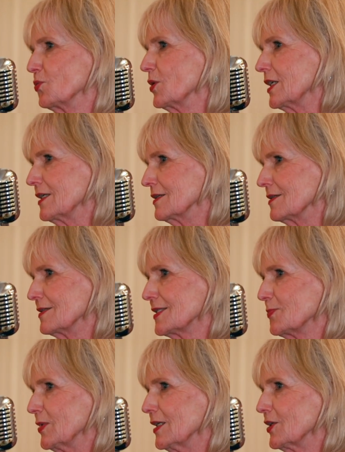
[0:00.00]
One
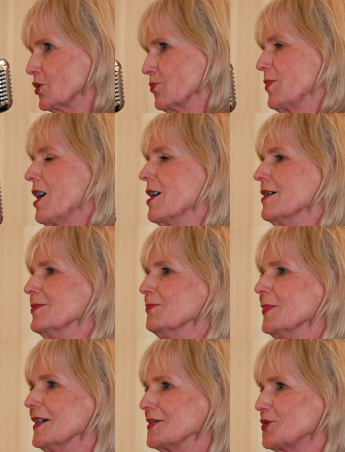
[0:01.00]
is being your
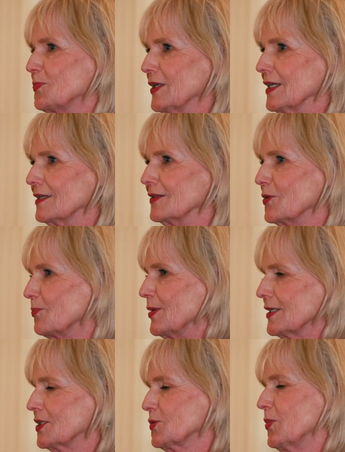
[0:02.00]
mom has been the
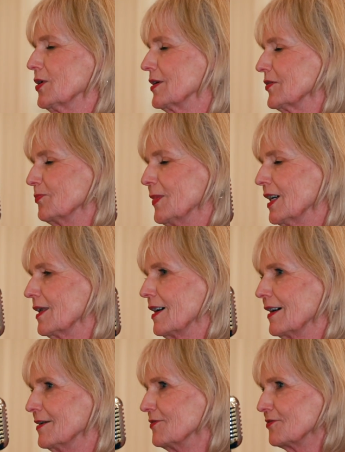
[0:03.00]
best part of my
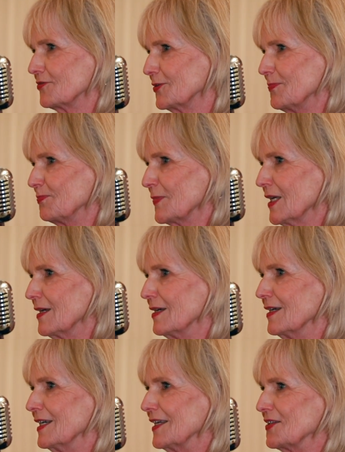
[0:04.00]
life,
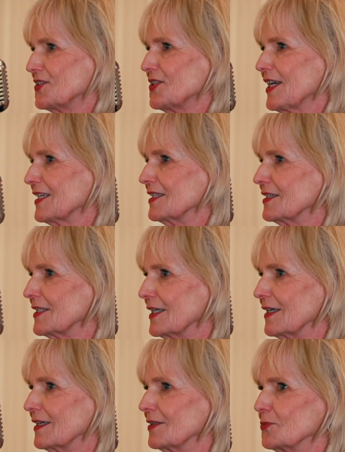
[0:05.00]
And the second
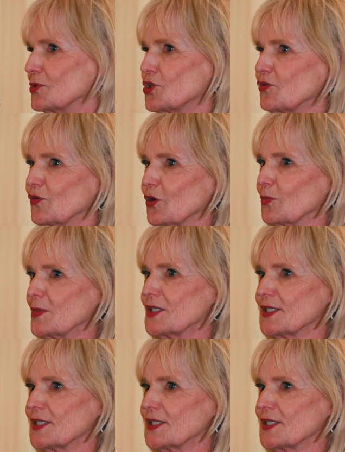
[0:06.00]
thing, which you've heard me